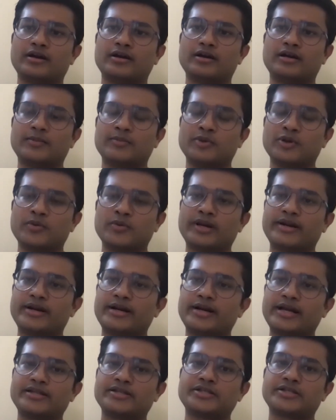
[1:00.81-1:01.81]
W1
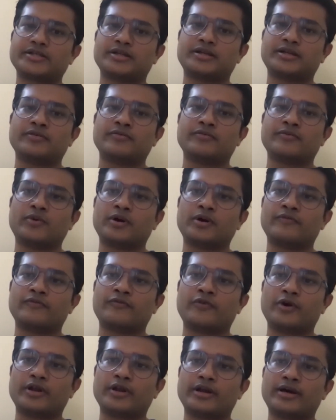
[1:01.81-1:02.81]
retention,
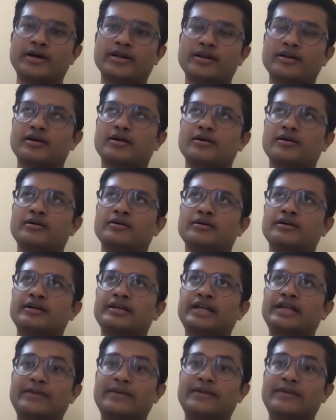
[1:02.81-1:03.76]
for our time